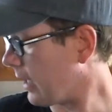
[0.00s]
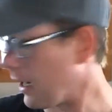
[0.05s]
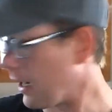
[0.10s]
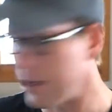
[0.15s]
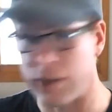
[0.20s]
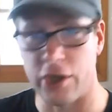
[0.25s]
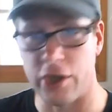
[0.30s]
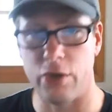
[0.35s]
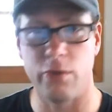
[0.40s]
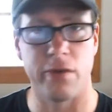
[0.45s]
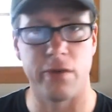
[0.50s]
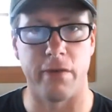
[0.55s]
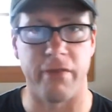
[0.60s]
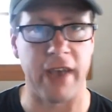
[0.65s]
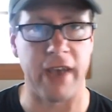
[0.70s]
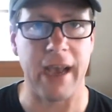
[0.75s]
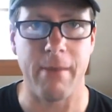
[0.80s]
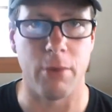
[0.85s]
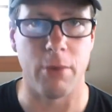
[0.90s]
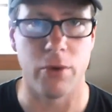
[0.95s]
I could use a
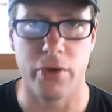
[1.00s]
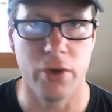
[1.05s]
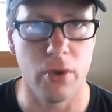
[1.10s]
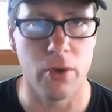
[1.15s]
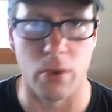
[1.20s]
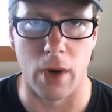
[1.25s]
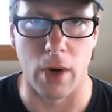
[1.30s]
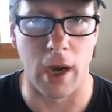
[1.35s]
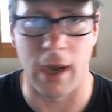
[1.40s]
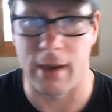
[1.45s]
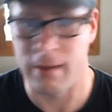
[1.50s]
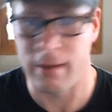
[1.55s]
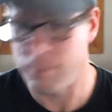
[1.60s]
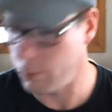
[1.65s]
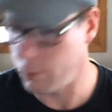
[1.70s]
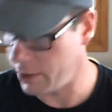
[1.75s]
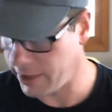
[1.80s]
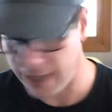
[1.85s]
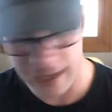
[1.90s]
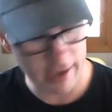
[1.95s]
VAMO too. I
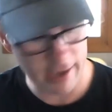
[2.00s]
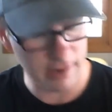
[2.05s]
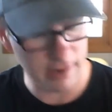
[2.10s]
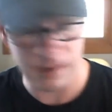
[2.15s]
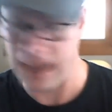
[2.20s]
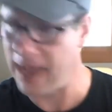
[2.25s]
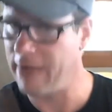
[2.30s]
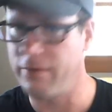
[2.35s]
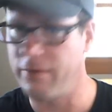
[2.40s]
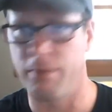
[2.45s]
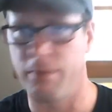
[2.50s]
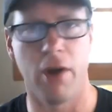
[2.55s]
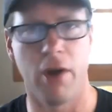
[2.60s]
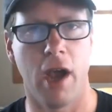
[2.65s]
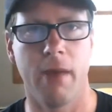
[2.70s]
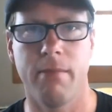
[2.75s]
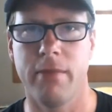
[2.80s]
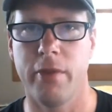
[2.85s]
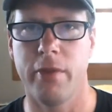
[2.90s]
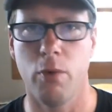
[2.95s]
would not have a
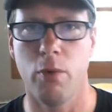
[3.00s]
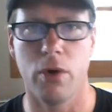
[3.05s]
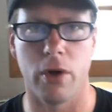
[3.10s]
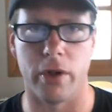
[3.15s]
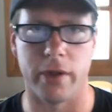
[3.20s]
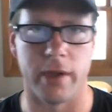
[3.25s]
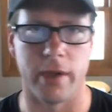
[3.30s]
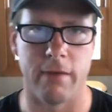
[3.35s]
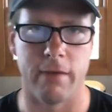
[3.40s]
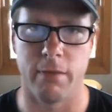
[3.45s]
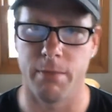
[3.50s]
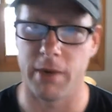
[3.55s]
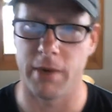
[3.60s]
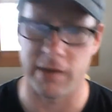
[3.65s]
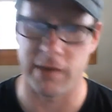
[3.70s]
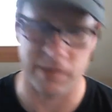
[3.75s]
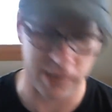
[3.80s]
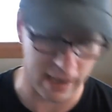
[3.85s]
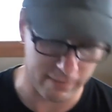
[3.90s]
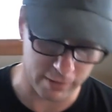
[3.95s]
problem in the world.
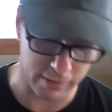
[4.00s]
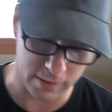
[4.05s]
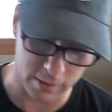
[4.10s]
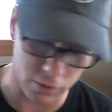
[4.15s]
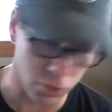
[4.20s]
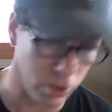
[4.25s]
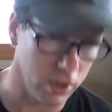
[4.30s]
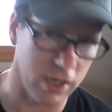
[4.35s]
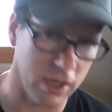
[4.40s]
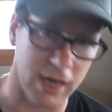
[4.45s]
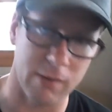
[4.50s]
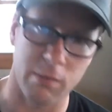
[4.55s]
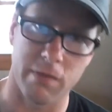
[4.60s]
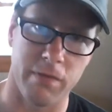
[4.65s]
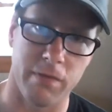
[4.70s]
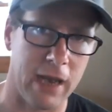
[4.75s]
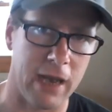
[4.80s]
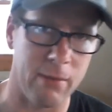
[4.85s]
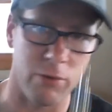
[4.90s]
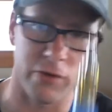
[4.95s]
Everybody's having good luck with
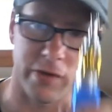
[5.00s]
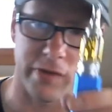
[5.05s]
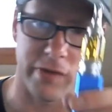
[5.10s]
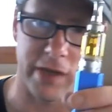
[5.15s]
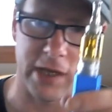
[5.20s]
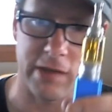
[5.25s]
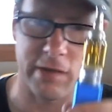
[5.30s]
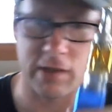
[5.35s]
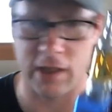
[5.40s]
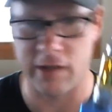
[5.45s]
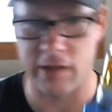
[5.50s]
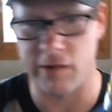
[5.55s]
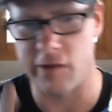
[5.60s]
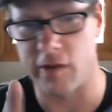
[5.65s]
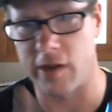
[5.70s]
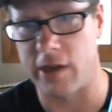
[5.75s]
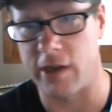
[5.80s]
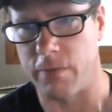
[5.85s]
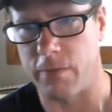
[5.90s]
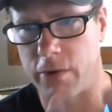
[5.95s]
VAMOs in these. This is a
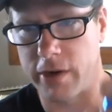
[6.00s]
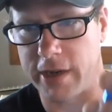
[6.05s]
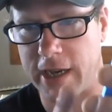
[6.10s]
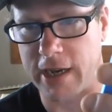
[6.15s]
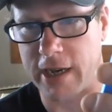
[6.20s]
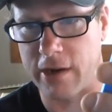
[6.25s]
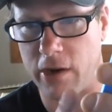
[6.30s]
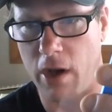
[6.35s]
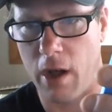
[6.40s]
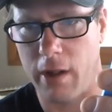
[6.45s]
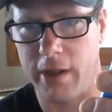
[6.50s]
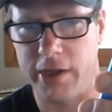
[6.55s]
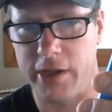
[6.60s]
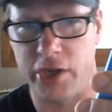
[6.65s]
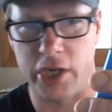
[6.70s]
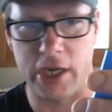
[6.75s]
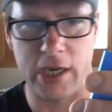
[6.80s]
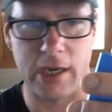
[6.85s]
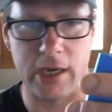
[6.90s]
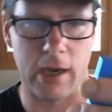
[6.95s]
different
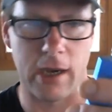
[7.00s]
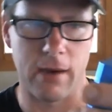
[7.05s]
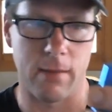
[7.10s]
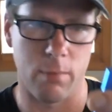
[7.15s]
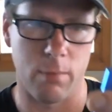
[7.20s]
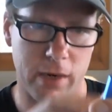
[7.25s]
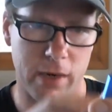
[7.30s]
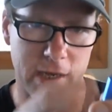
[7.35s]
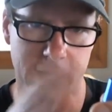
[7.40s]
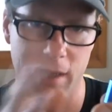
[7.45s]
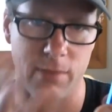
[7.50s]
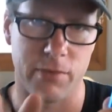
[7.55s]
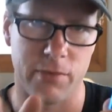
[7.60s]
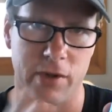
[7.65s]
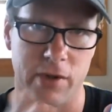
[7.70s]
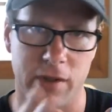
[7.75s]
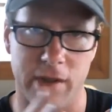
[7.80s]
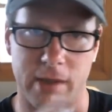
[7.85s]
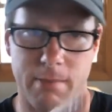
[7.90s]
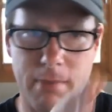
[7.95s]
technology um, when it comes
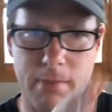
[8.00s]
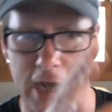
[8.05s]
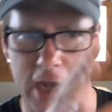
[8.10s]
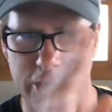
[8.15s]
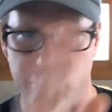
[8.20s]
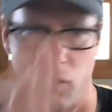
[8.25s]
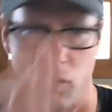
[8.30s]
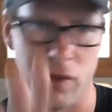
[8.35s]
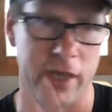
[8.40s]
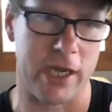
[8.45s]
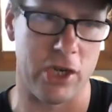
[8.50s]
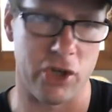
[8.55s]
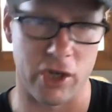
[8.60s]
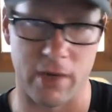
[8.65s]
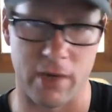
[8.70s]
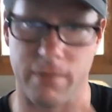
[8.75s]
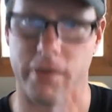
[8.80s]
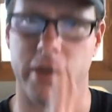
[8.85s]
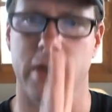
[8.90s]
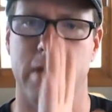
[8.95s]
to the modulation
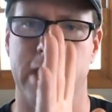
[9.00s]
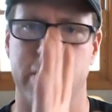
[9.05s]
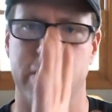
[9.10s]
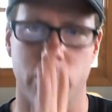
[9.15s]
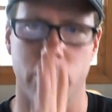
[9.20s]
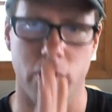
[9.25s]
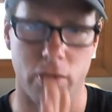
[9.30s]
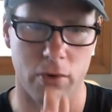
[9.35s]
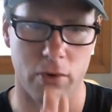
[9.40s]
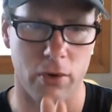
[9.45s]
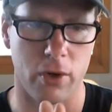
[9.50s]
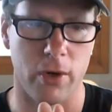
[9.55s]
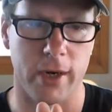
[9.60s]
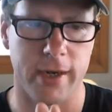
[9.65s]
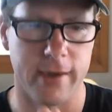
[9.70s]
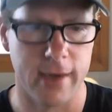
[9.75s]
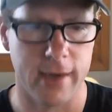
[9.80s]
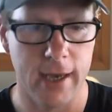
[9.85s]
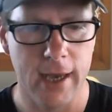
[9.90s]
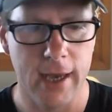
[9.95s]
of the electrical
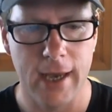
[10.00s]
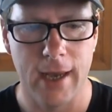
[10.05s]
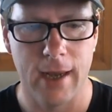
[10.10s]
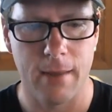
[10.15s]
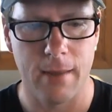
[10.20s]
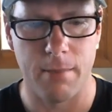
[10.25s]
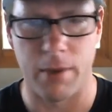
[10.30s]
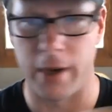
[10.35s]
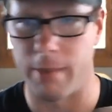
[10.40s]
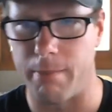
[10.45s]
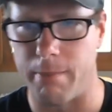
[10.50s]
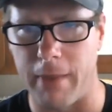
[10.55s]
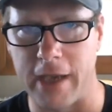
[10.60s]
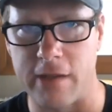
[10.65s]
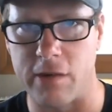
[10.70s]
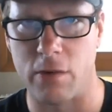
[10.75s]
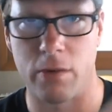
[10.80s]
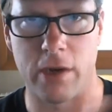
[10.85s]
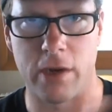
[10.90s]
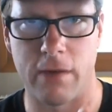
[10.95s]
current, but it
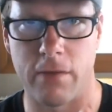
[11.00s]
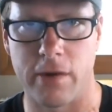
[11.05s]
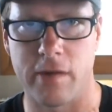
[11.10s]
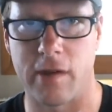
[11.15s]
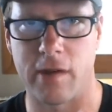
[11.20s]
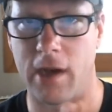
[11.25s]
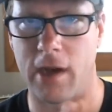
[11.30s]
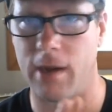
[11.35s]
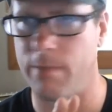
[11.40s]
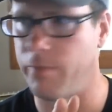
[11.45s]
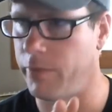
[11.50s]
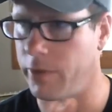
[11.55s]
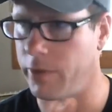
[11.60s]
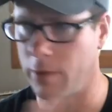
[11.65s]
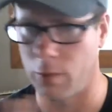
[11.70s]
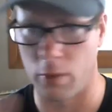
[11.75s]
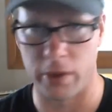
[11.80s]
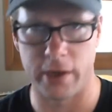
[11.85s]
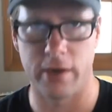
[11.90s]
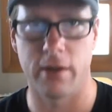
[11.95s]
makes no difference uh,
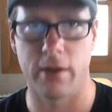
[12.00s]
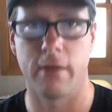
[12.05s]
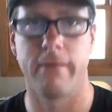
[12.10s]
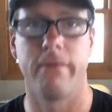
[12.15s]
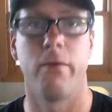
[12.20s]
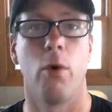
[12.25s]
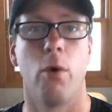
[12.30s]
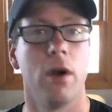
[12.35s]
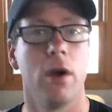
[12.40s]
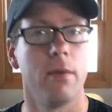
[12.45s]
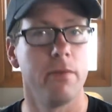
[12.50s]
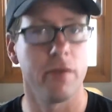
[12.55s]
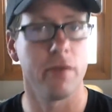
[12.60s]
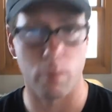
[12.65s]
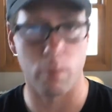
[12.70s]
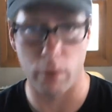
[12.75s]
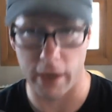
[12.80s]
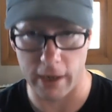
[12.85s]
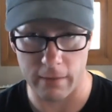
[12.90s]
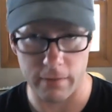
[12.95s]
according to the forums and
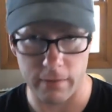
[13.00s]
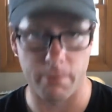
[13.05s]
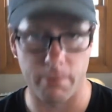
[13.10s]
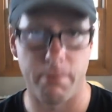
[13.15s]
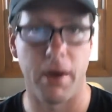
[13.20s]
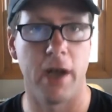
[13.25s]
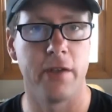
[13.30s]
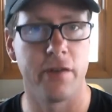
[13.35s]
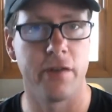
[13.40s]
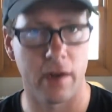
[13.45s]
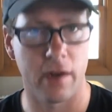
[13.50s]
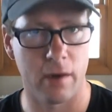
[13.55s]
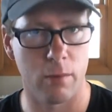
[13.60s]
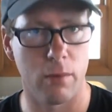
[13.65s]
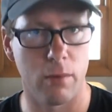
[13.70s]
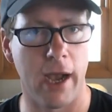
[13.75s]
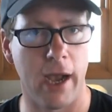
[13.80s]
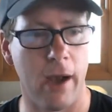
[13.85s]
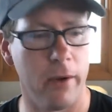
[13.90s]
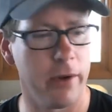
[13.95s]
whatever the buzz that are
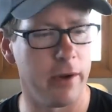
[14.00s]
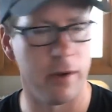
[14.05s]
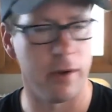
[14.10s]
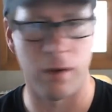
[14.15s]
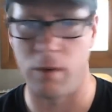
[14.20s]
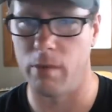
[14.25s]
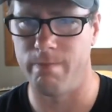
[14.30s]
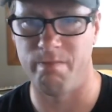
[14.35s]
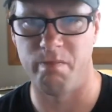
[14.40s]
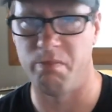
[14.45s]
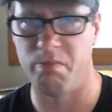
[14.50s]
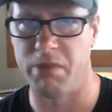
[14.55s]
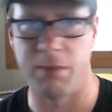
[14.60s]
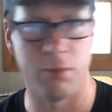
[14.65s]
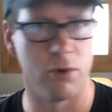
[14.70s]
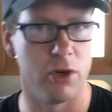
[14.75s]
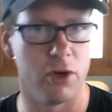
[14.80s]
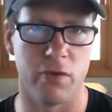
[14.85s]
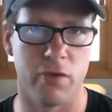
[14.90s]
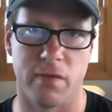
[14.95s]
around. And people
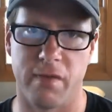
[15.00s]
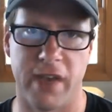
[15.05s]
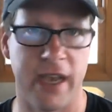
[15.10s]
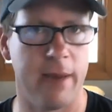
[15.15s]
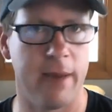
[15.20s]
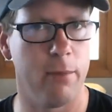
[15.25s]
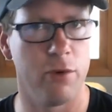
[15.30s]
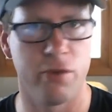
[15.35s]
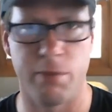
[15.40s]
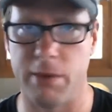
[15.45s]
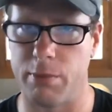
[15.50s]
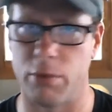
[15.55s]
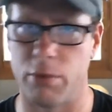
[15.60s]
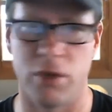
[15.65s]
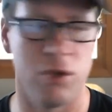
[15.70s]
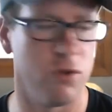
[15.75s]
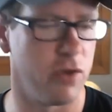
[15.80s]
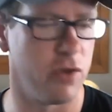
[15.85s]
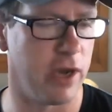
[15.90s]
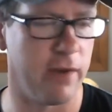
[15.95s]
are using VAMLs, people are
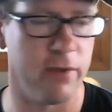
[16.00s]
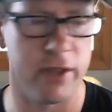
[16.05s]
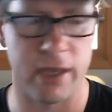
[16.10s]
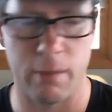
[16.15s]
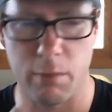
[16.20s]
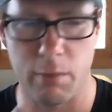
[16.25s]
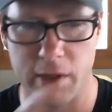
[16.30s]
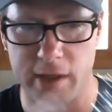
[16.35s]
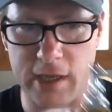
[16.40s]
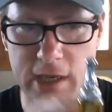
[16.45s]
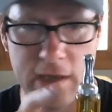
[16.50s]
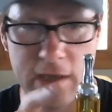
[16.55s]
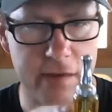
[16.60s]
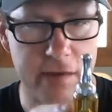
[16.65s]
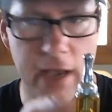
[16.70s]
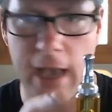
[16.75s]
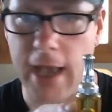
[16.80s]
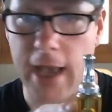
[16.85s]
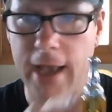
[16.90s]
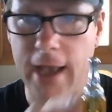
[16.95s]
using everything with these,
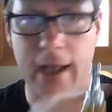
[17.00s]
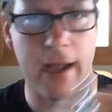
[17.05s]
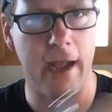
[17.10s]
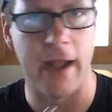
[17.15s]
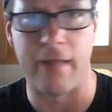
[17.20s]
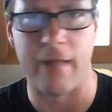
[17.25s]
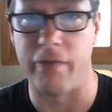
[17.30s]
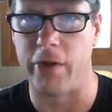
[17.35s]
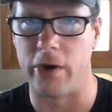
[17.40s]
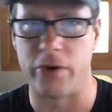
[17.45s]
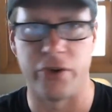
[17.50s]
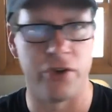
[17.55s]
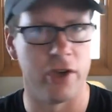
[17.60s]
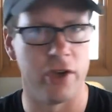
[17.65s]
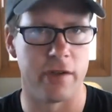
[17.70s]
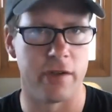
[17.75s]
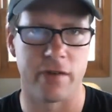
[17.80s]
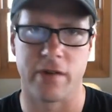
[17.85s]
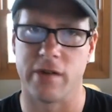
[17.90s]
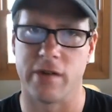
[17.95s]
and they're
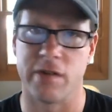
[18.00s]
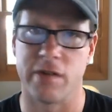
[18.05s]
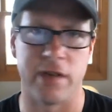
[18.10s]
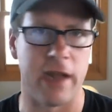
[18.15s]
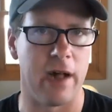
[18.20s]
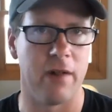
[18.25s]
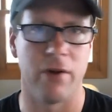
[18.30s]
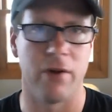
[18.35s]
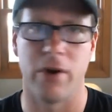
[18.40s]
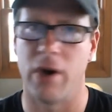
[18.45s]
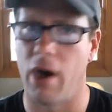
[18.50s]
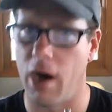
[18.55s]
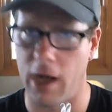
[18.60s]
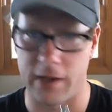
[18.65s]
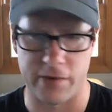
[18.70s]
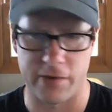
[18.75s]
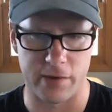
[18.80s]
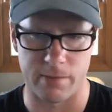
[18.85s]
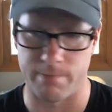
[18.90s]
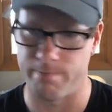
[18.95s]
just stellar,
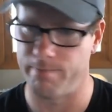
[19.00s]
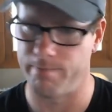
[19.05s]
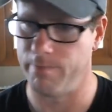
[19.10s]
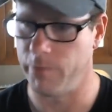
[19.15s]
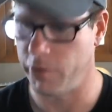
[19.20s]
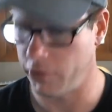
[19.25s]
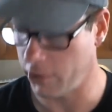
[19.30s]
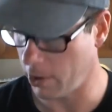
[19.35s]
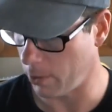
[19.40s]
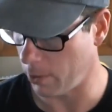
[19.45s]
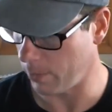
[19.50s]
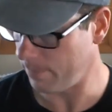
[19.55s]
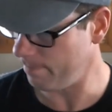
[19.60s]
awesome. So